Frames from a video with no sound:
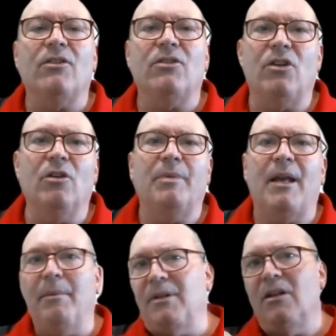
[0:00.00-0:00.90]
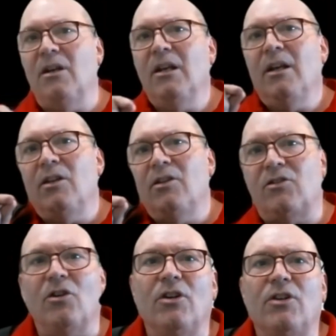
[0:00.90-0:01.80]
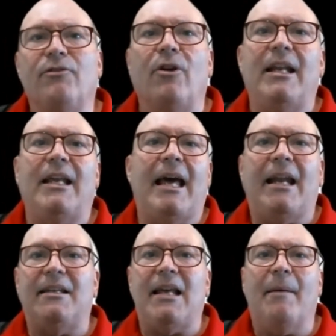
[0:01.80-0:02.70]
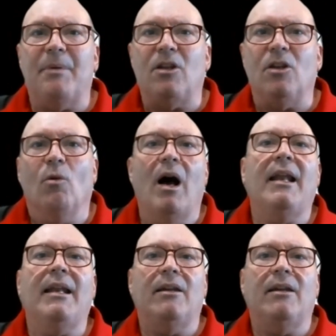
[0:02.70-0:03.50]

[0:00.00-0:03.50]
So you'll be able to search for any kind of topic you want,